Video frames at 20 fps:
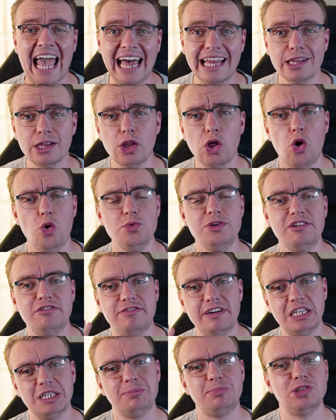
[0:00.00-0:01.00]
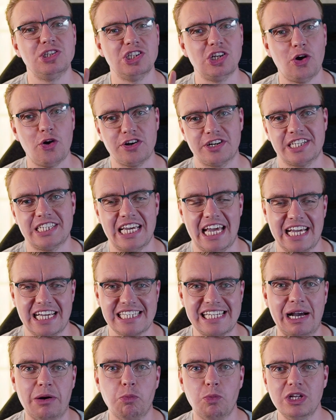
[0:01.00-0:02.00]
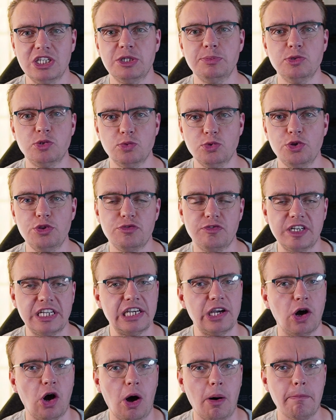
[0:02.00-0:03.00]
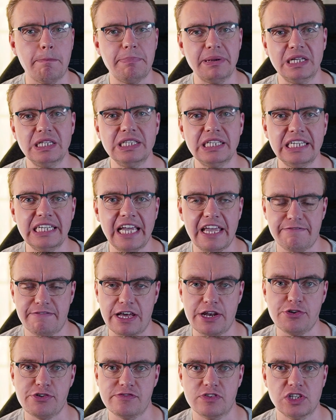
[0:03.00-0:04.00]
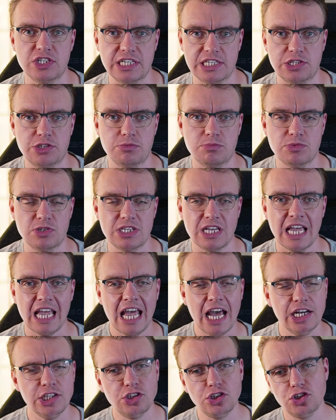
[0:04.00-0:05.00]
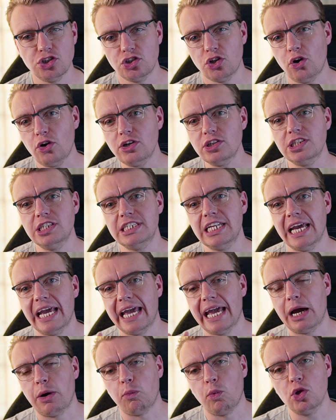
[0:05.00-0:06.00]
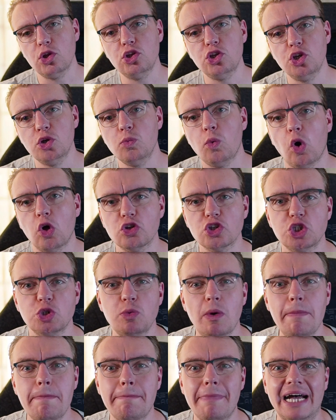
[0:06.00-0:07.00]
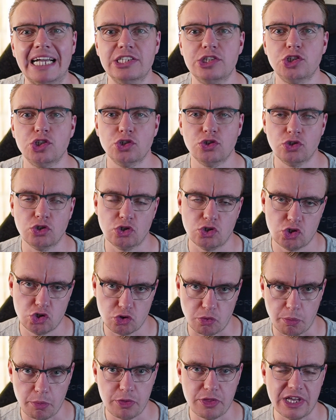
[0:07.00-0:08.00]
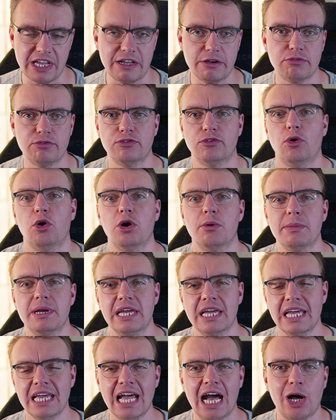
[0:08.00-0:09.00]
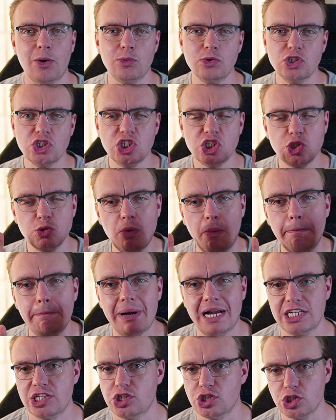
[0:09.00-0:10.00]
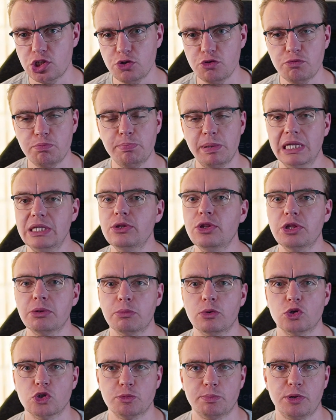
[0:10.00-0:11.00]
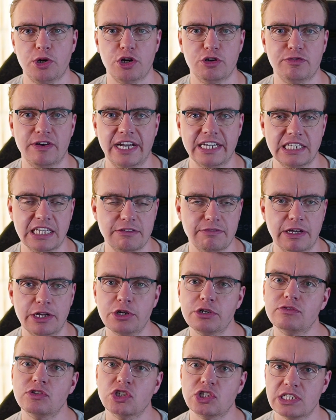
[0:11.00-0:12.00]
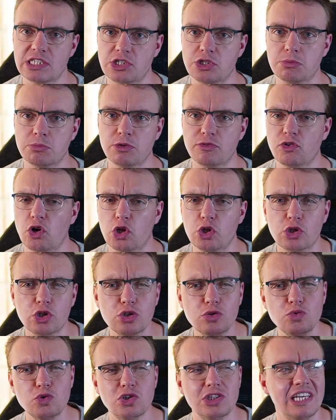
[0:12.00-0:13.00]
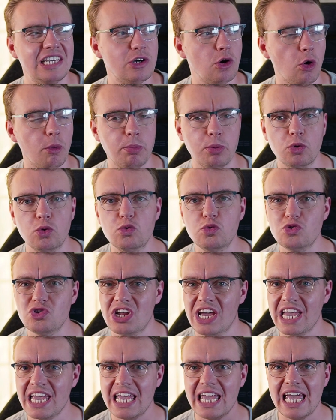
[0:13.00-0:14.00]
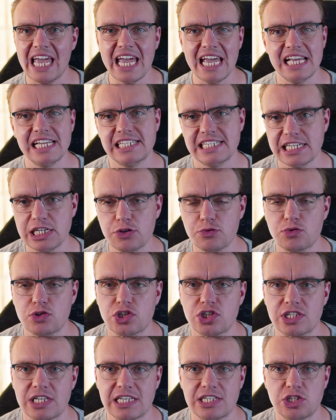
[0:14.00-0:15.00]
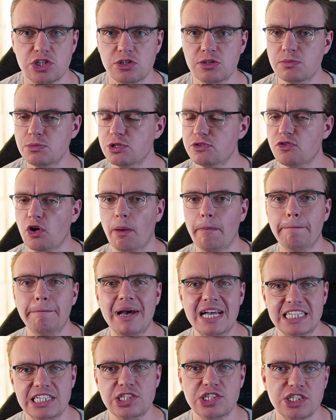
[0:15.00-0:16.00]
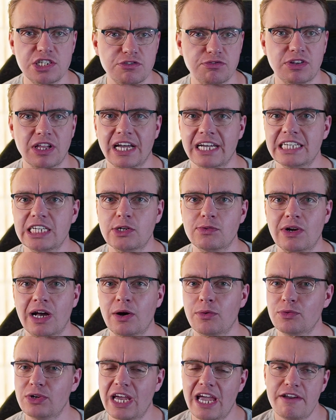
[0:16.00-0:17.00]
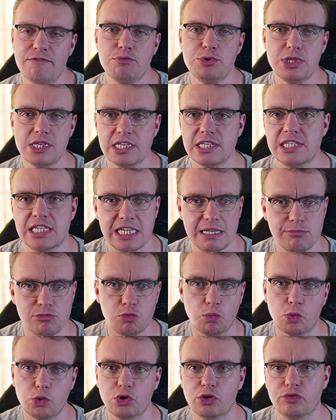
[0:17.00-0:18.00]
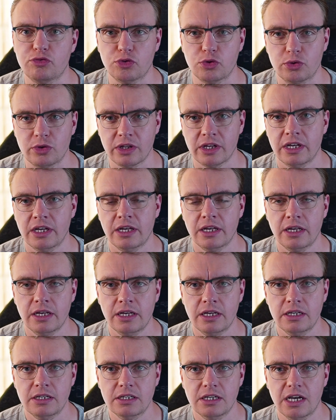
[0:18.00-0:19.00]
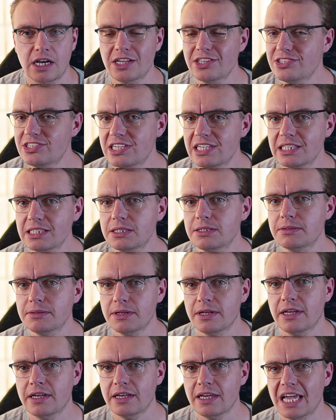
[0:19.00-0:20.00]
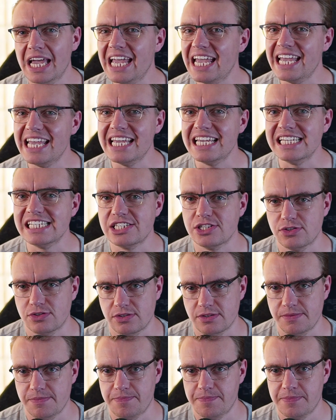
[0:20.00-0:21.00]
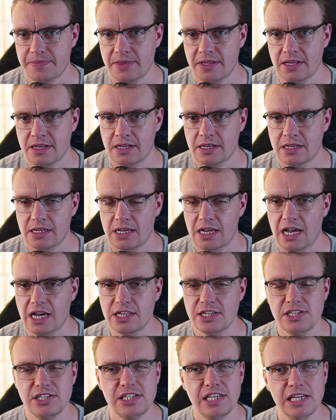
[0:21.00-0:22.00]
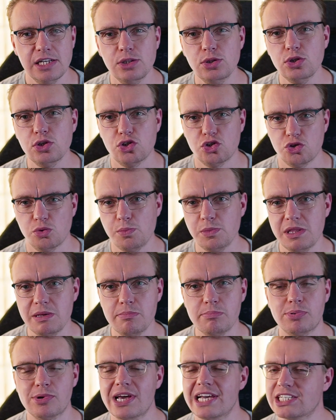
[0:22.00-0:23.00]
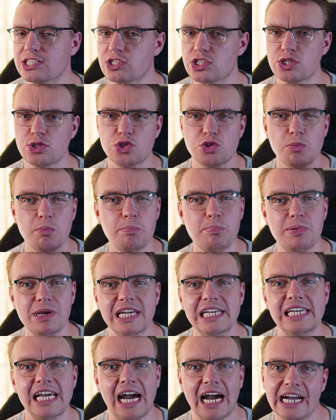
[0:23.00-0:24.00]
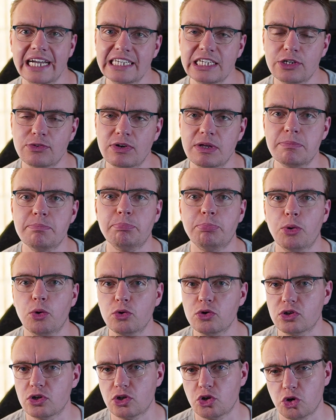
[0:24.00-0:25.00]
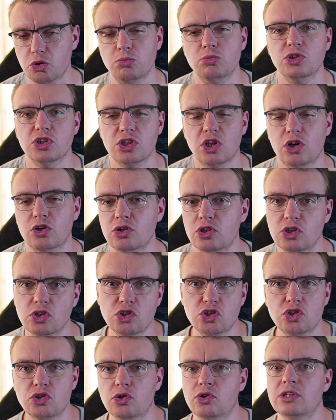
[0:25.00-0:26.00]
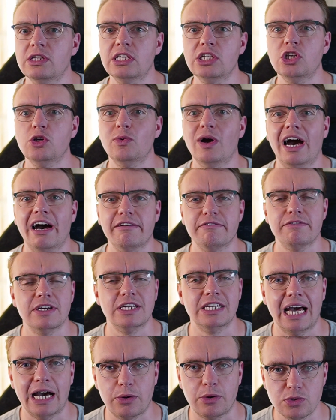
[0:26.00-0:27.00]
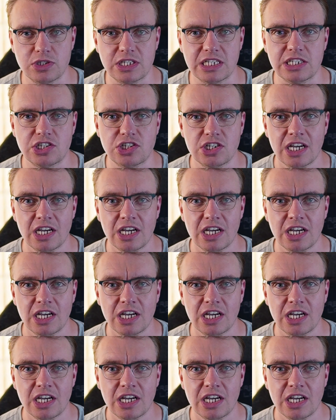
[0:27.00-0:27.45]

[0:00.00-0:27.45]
Hello, developers and architects, and welcome to another video on building event-driven systems. And to start today, I want you all to imagine something for me. I want you to imagine you've built the most perfect event-driven system. You've got loosely coupled asynchronous systems. You've got messages flying around. Everything seems wonderful. Until it isn't. Until something breaks, until some big angry bug comes along and suddenly you have an outage.